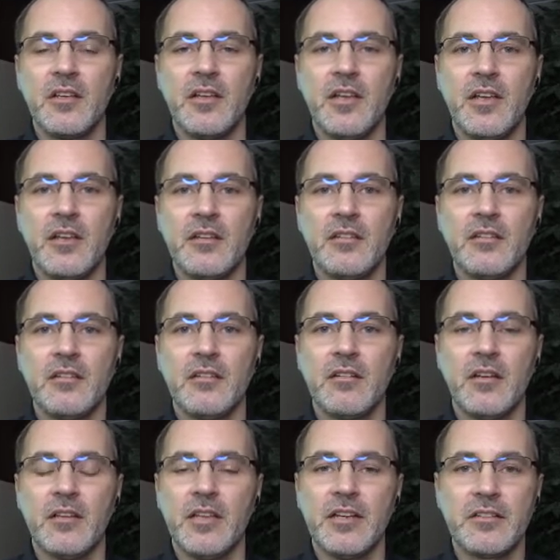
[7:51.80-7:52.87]
And
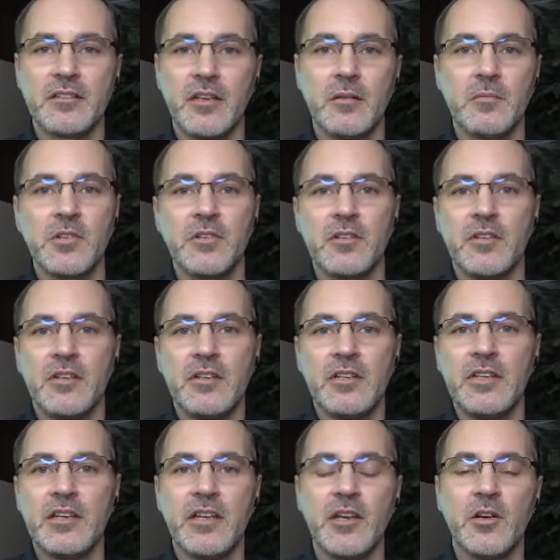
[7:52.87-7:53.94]
a lot of times you're going to
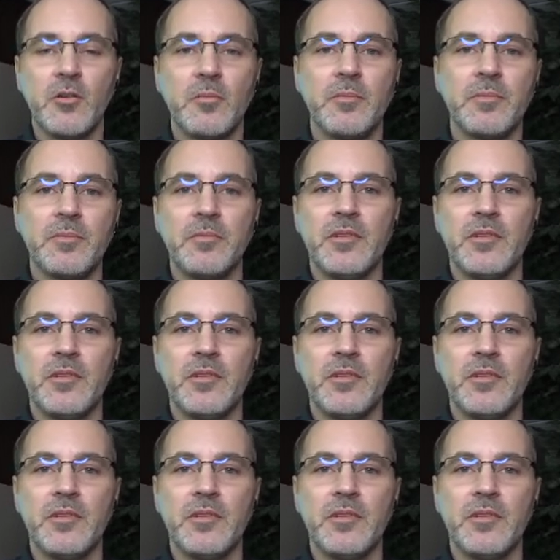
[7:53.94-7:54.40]
need help